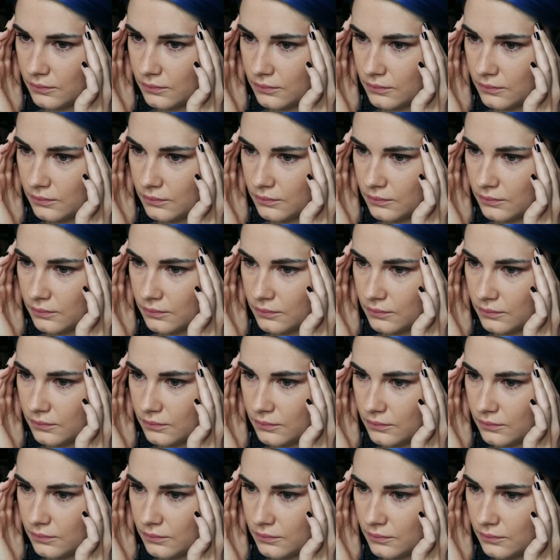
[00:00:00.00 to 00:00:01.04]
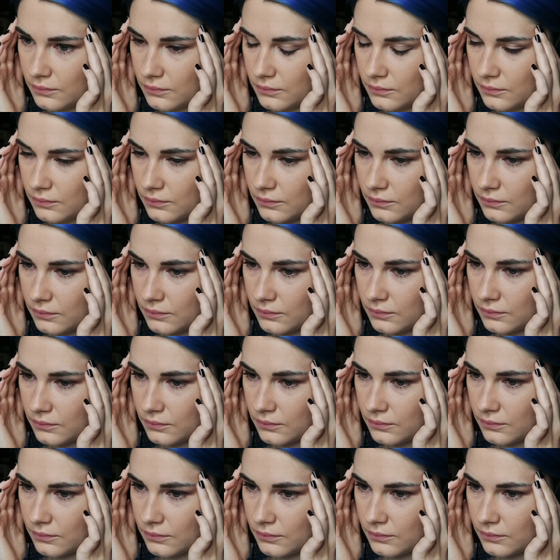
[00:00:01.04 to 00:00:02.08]

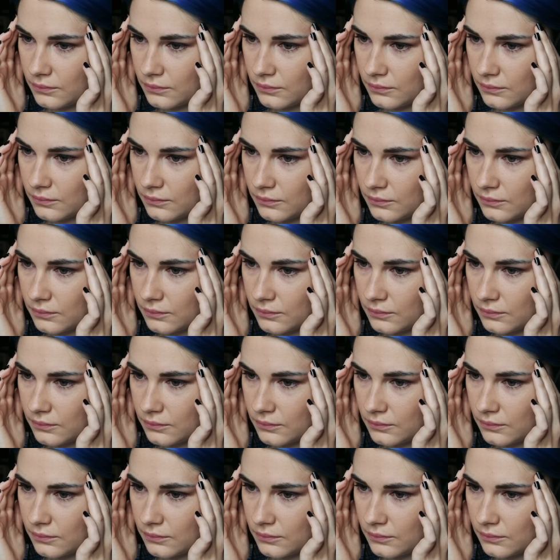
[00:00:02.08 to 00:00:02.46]
[no speech]